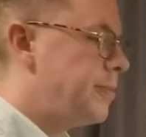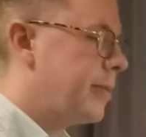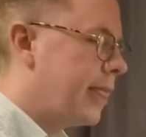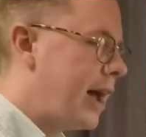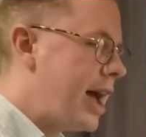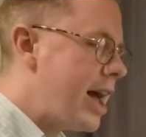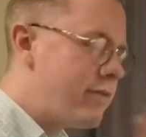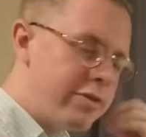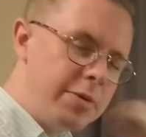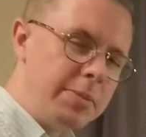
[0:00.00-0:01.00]
I have a
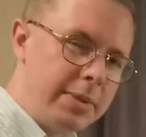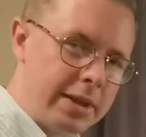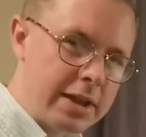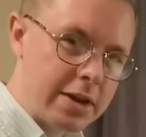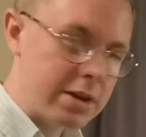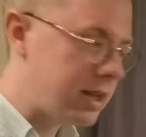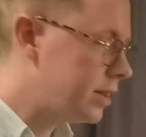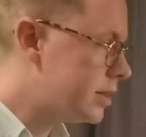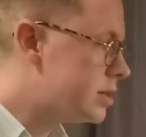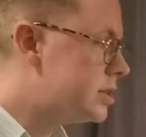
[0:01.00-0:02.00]
familiarity.
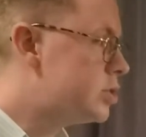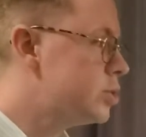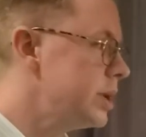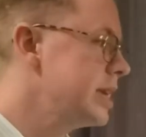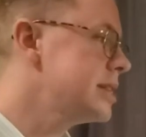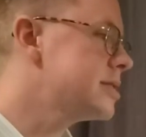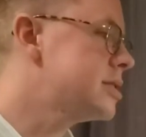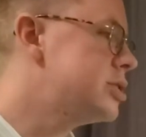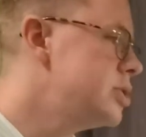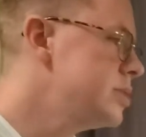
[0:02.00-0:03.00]
The trick is to
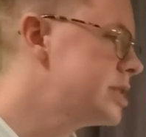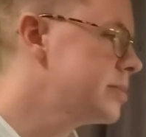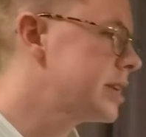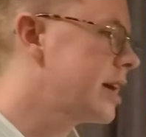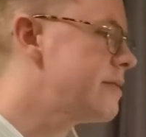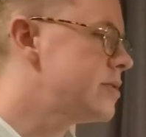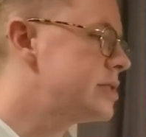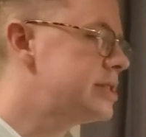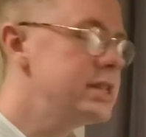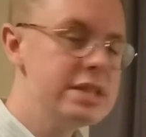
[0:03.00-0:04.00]
choose something I've never
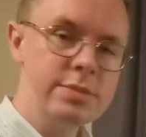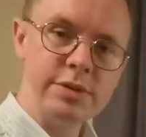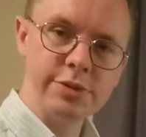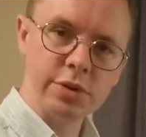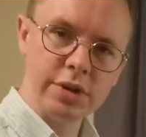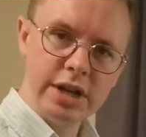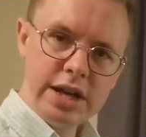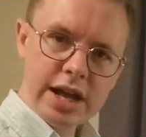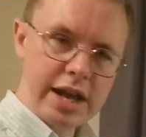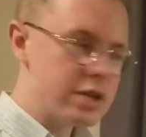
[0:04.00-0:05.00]
seen before
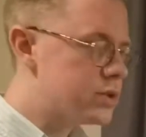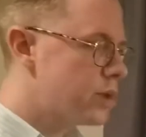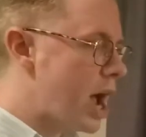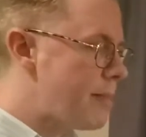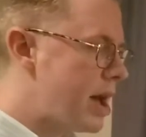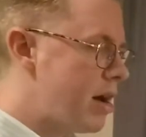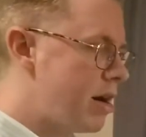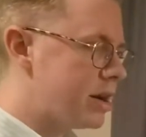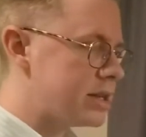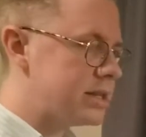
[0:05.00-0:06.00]
and try my
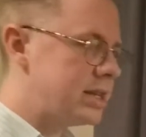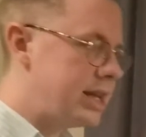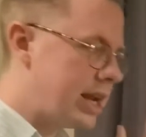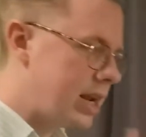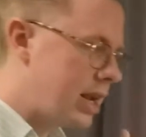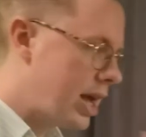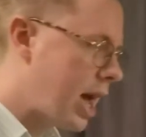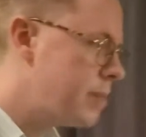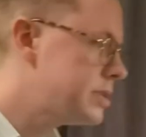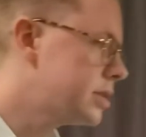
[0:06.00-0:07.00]
hardest to get it
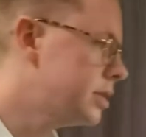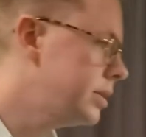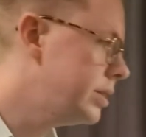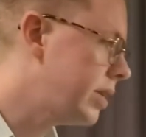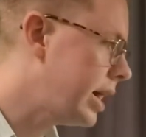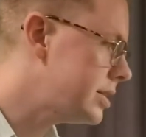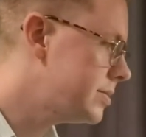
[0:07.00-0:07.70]
absolutely right.